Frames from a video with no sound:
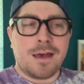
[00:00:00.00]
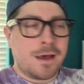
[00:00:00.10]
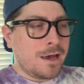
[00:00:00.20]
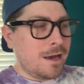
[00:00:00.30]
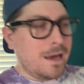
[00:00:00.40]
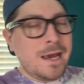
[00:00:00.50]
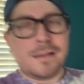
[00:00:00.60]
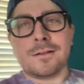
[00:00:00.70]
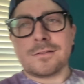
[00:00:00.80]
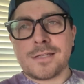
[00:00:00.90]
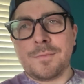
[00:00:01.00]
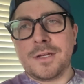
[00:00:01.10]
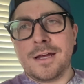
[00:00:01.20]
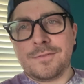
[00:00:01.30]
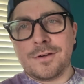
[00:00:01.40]
I ate a little something
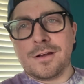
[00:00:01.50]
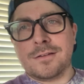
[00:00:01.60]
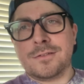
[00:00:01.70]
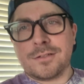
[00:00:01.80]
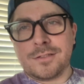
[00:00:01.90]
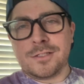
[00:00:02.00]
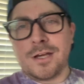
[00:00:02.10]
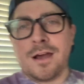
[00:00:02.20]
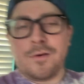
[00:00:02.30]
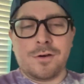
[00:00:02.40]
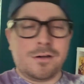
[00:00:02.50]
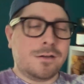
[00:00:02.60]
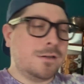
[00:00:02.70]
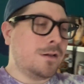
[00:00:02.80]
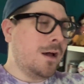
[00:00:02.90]
after I took the
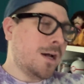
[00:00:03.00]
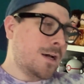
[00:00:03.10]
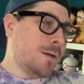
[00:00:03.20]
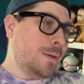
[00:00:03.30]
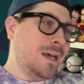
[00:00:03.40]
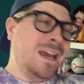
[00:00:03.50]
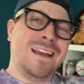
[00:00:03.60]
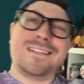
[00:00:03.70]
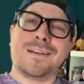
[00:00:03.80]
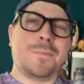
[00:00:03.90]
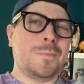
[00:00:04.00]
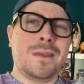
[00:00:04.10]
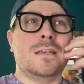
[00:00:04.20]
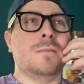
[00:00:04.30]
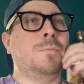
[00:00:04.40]
shower. Ate some
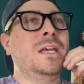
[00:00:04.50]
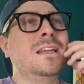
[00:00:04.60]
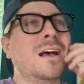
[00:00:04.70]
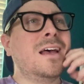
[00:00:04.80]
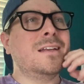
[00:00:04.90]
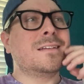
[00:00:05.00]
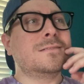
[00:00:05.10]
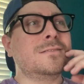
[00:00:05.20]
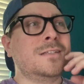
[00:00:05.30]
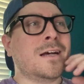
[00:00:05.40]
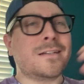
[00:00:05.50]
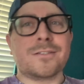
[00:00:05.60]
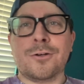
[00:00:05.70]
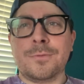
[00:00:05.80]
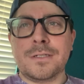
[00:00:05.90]
peanut
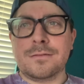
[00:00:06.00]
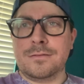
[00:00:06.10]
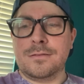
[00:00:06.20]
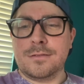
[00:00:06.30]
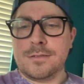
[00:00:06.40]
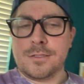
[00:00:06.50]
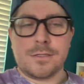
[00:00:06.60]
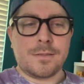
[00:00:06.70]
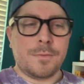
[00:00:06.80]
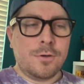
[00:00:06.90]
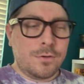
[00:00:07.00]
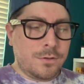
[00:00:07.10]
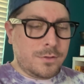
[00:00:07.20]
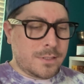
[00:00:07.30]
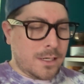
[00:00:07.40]
yakisoba, just some
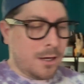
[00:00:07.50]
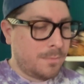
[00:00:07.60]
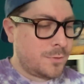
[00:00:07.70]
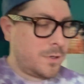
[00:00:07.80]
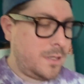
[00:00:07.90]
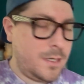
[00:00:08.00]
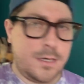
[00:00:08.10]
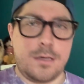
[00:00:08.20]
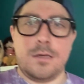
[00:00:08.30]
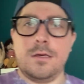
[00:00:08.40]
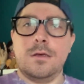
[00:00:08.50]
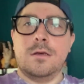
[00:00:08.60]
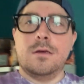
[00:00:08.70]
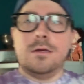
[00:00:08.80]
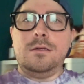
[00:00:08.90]
noodles, and now I'm drinking
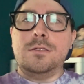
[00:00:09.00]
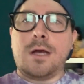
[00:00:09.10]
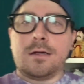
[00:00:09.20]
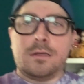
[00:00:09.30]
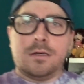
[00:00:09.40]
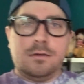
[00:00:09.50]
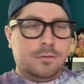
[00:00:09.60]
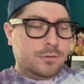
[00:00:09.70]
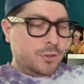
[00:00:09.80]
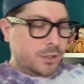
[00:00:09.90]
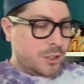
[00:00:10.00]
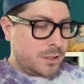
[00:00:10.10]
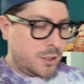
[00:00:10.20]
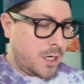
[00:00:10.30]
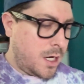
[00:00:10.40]
chocolate nutrition
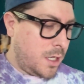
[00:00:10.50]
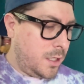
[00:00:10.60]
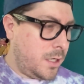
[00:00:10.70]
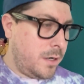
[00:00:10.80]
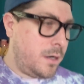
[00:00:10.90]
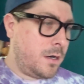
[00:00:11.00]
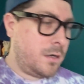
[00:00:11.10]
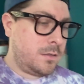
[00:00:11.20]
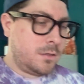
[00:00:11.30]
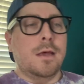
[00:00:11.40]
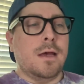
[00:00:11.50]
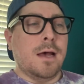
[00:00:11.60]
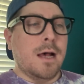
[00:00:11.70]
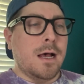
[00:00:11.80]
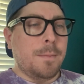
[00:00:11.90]
shake here.
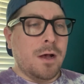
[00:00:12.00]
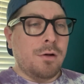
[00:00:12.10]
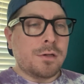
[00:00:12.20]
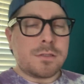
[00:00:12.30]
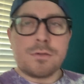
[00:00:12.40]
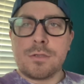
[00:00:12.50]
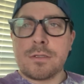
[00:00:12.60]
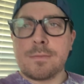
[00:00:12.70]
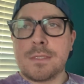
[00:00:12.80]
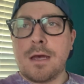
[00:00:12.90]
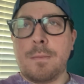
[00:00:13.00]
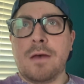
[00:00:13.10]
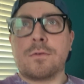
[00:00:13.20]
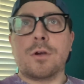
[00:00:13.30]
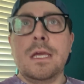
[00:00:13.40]
I also took some time
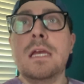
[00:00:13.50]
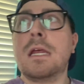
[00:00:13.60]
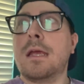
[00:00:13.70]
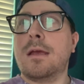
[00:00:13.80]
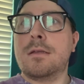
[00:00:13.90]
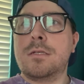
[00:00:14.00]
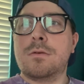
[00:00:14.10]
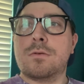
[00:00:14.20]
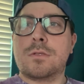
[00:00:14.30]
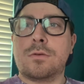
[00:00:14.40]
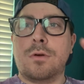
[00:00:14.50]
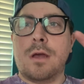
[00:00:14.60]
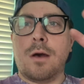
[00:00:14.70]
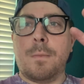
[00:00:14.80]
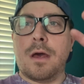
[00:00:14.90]
after eating to sort
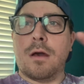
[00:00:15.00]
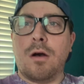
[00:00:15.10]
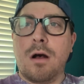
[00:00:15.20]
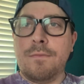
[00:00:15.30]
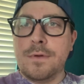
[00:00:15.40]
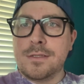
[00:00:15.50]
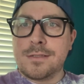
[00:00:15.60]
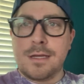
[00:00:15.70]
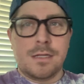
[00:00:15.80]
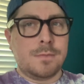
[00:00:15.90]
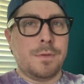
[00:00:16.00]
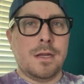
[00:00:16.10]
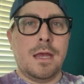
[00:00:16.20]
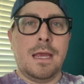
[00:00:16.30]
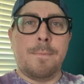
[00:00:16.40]
out my office. It's
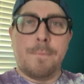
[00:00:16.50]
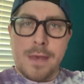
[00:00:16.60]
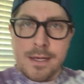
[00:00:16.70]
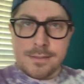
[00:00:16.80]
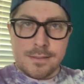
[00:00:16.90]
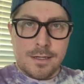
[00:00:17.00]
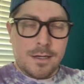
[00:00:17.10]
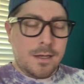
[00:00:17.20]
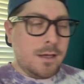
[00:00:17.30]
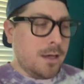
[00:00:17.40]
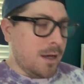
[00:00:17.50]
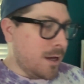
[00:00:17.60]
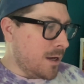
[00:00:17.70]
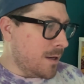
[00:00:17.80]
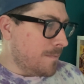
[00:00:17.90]
been a mess
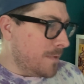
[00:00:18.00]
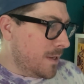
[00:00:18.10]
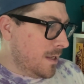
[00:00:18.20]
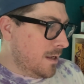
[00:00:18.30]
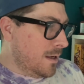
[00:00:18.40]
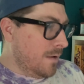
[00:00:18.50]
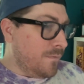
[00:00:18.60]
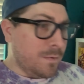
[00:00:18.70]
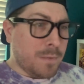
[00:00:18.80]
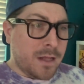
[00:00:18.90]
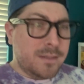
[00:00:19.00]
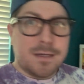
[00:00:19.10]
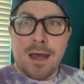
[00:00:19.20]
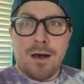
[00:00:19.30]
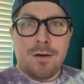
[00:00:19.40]
for months
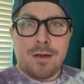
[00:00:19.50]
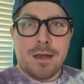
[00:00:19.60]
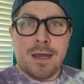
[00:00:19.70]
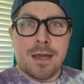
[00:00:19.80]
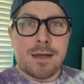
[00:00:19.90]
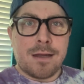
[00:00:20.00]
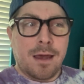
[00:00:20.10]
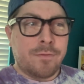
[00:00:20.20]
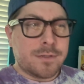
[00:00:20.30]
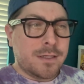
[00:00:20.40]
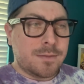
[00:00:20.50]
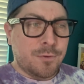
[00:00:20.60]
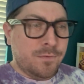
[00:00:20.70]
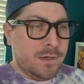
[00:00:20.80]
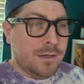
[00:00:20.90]
now, and ever since
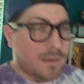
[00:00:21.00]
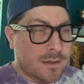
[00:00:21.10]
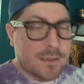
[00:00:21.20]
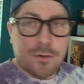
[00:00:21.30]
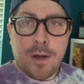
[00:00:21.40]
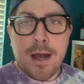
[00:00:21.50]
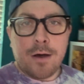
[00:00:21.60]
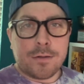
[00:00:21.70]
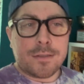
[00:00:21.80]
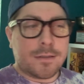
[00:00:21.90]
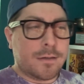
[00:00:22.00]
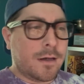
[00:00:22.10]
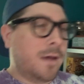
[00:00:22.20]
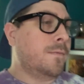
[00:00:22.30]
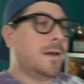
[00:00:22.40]
moving into this new
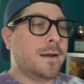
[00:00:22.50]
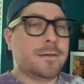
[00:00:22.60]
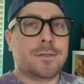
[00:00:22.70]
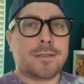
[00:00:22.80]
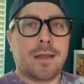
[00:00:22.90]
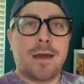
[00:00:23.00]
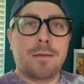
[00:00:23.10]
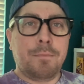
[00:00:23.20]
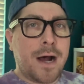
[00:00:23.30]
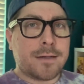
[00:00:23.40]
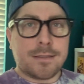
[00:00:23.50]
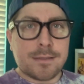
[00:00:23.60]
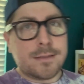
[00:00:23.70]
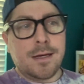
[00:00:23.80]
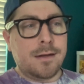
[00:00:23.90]
house, I've kind of just let
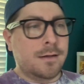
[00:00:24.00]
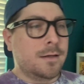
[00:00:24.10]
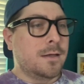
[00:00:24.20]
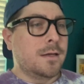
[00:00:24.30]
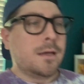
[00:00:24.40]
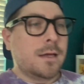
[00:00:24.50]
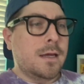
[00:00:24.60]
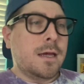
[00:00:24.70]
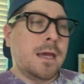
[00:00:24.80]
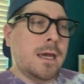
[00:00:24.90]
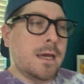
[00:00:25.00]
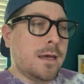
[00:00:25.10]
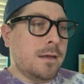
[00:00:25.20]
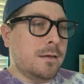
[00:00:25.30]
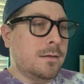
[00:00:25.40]
boxes sit, and